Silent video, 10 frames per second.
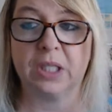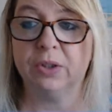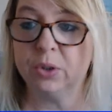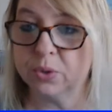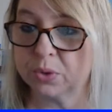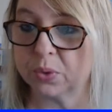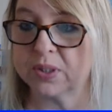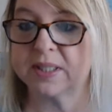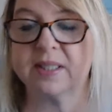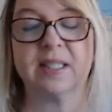news
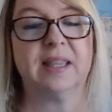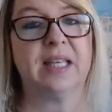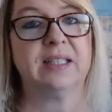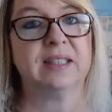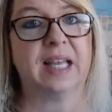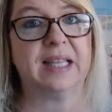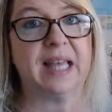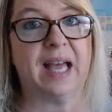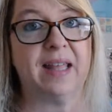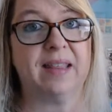sources and things like
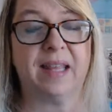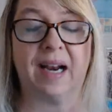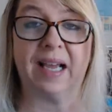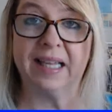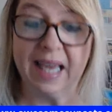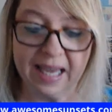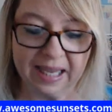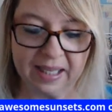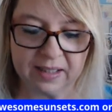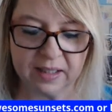that I
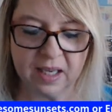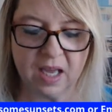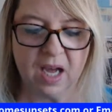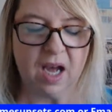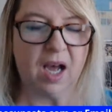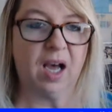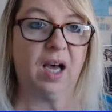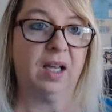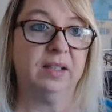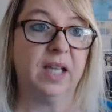can,
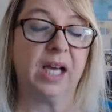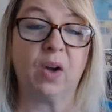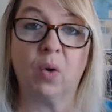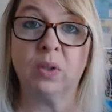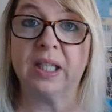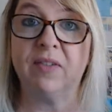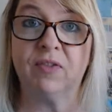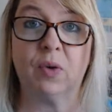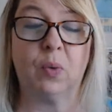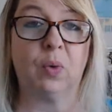not
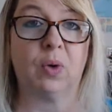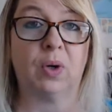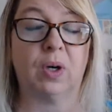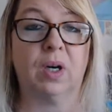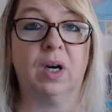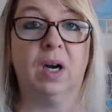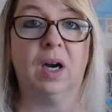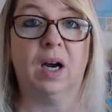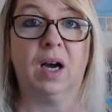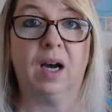only for
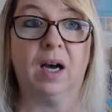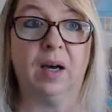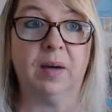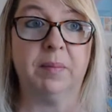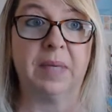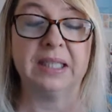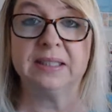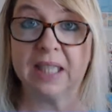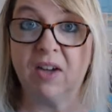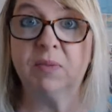
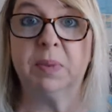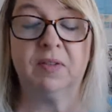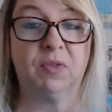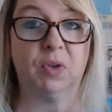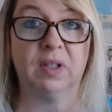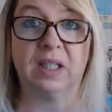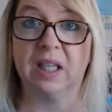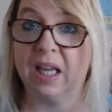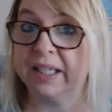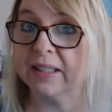myself, but for the
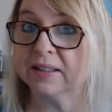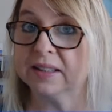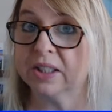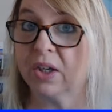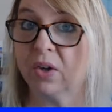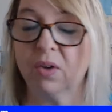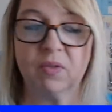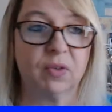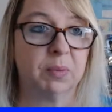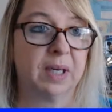clients,
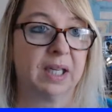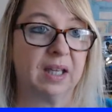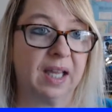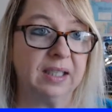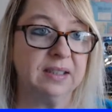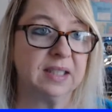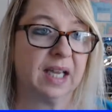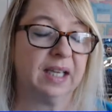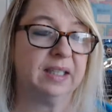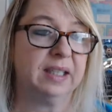for my clients,
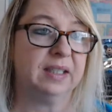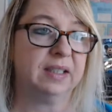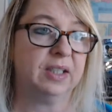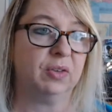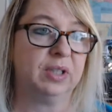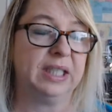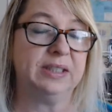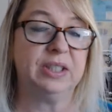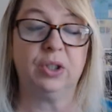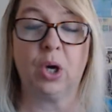I,
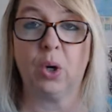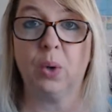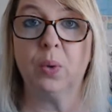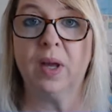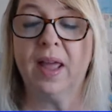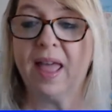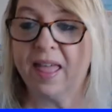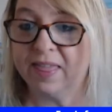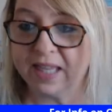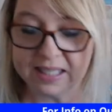need to know
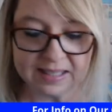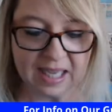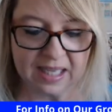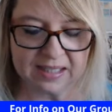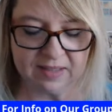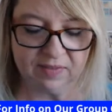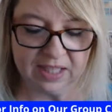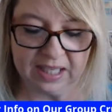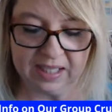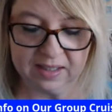these kinds of
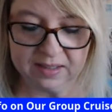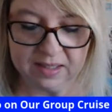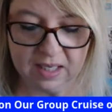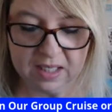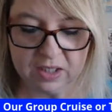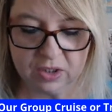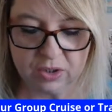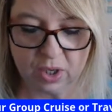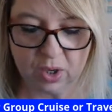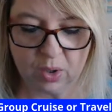things.
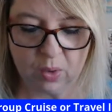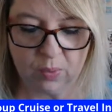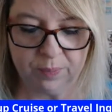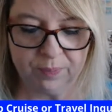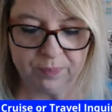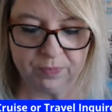So